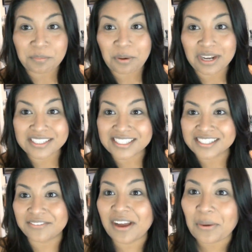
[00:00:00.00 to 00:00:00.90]
the
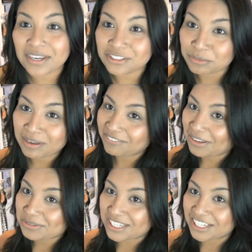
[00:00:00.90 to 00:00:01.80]
process of how I do my
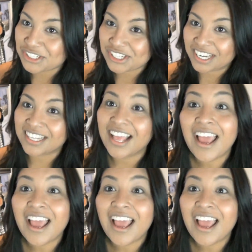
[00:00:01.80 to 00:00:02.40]
foundation.